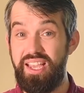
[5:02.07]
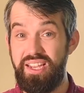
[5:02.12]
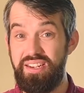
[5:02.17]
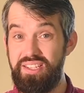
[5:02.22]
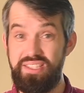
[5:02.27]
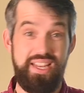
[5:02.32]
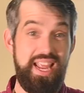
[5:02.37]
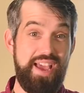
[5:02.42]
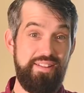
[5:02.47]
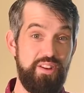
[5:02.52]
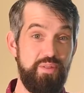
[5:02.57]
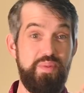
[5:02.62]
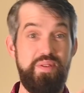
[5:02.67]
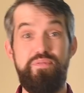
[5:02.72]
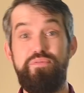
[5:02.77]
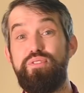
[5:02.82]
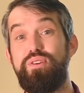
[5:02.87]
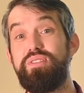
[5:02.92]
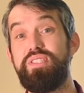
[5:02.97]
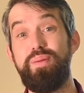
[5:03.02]
It doesn't have to be
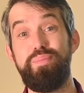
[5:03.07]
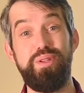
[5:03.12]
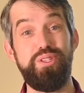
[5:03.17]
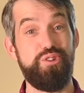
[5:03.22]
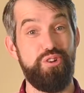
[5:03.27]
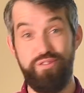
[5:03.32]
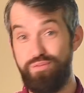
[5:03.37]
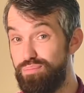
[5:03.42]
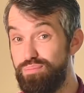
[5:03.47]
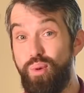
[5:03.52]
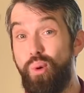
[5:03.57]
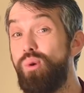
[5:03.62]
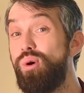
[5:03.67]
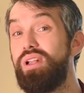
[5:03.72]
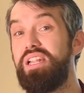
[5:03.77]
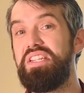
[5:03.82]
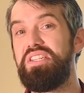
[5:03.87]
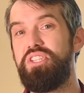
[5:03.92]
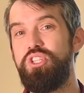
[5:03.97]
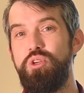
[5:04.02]
for something sort of
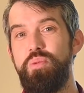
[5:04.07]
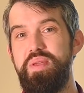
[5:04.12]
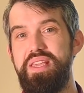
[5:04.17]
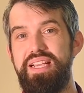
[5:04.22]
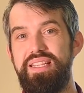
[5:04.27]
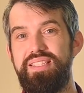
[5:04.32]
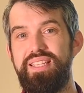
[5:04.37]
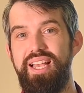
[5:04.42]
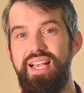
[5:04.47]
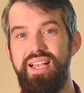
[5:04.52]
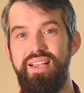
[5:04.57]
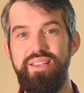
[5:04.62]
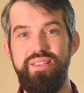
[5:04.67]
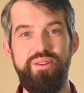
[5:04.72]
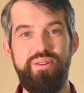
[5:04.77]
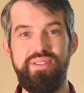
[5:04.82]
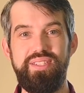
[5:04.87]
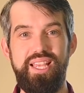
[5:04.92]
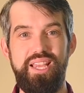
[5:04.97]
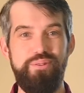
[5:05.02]
morally dubious.
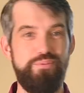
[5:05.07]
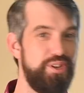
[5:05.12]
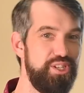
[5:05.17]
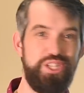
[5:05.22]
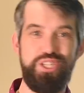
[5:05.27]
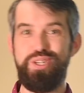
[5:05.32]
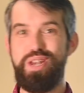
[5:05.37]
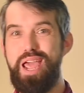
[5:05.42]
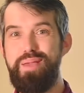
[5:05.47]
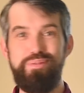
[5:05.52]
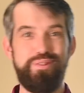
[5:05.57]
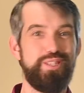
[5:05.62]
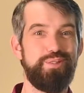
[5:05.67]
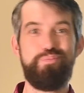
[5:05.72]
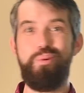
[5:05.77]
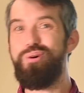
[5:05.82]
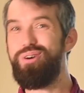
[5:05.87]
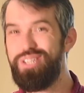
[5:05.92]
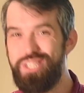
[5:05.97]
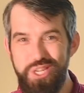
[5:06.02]
You could say, which type of
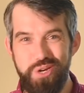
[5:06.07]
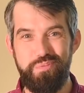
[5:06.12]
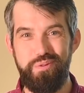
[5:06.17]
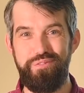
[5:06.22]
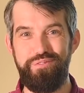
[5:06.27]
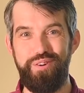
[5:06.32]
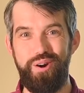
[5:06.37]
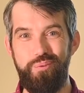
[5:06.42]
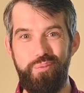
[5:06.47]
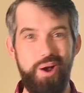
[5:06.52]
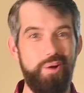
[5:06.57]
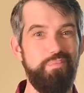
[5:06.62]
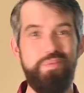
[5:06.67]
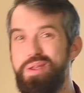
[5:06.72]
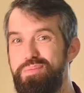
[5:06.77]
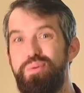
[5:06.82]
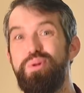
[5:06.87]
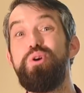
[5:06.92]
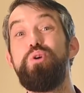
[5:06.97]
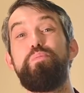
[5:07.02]
sport do you prefer? Well,
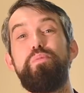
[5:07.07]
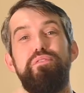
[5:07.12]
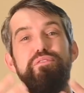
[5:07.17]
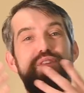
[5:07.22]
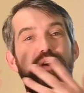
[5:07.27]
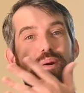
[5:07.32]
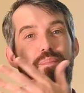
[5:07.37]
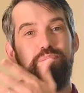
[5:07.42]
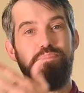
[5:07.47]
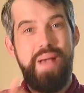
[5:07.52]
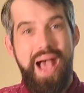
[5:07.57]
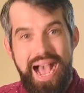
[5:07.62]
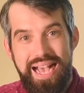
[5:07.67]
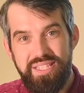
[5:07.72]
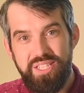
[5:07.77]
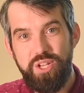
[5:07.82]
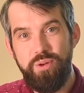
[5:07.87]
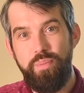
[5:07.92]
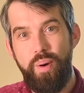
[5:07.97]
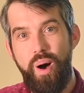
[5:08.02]
people who prefer
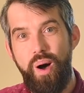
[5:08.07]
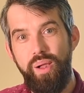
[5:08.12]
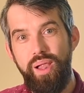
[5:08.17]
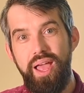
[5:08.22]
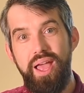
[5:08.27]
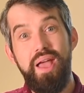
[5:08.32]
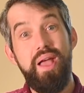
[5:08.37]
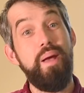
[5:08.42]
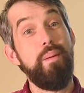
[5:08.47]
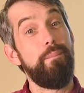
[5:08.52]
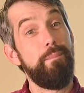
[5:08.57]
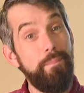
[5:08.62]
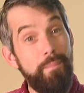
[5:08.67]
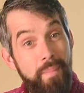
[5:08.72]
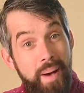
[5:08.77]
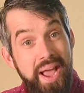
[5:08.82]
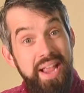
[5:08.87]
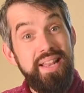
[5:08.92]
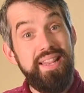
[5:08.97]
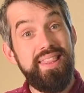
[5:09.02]
basketball
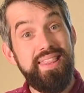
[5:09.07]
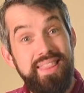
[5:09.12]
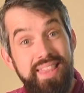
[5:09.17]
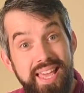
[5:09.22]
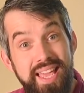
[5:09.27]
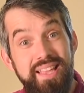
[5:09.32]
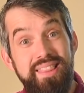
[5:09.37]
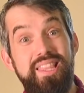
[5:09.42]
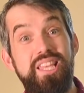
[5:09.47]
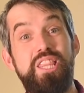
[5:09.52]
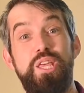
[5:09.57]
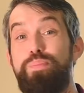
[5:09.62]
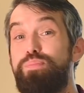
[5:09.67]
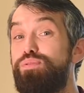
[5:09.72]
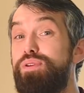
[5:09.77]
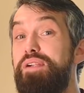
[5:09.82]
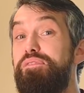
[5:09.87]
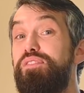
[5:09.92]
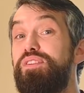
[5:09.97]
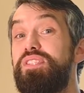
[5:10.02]
might think that the
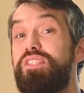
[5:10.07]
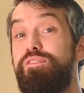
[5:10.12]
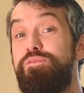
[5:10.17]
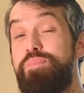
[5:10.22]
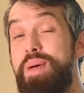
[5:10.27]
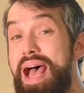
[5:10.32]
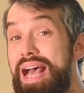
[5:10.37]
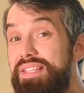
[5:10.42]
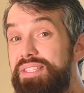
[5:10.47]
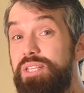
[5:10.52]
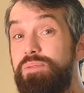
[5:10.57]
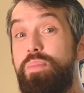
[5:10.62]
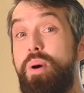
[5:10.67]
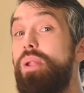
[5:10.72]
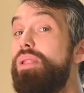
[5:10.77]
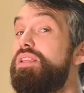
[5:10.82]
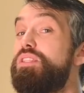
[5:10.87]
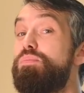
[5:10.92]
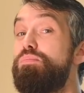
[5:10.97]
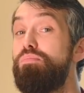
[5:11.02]
preference of
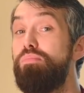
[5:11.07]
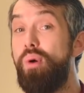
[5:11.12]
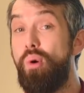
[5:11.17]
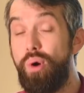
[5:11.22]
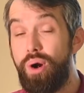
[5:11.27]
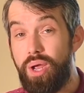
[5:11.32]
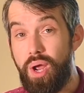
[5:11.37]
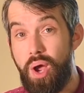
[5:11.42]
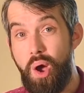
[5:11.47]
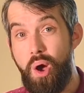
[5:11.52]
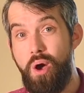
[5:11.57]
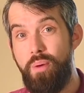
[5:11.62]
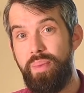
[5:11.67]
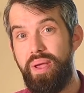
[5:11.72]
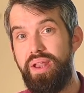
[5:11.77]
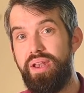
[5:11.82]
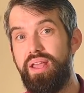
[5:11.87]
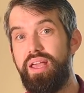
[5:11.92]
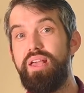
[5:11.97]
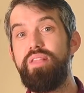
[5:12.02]
basketball is more
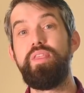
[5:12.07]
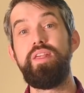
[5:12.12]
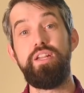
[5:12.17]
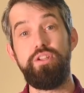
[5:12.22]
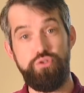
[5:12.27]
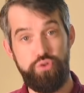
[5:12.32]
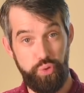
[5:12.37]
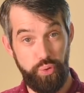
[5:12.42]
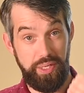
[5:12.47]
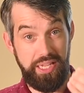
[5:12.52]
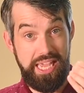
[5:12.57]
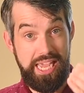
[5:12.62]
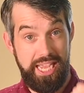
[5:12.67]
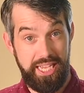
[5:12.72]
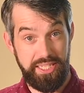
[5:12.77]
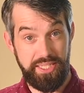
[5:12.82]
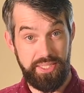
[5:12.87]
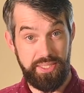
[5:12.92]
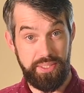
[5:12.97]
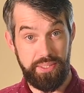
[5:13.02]
common than it truly
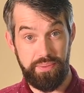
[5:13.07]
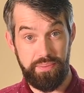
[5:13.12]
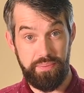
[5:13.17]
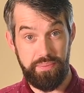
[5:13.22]
is.